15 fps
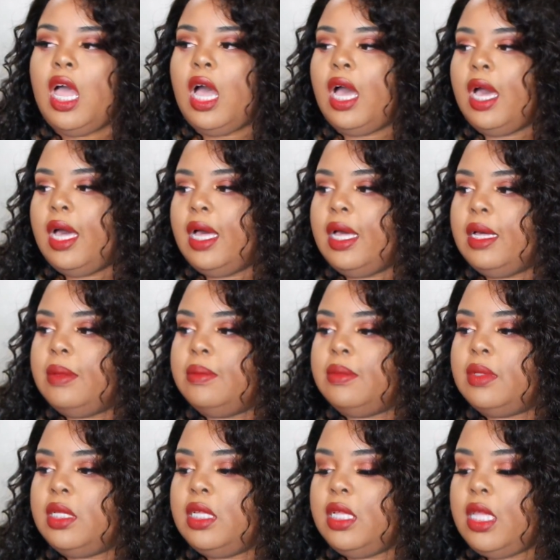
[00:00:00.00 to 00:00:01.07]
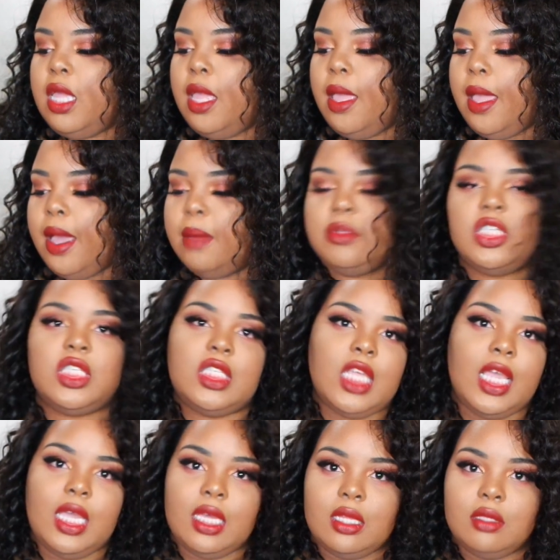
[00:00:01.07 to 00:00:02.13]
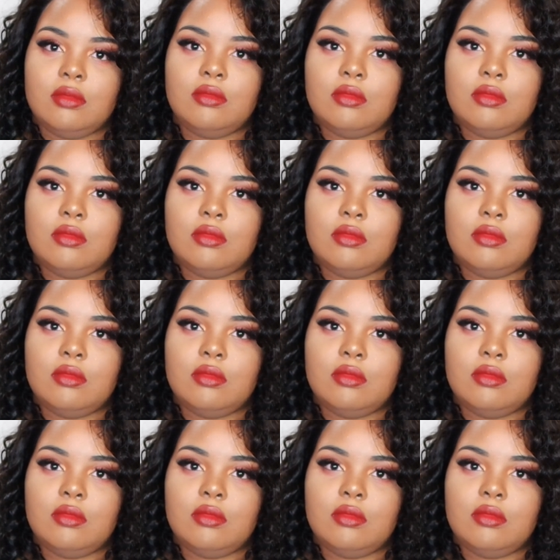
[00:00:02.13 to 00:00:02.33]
Um, I'm just saying,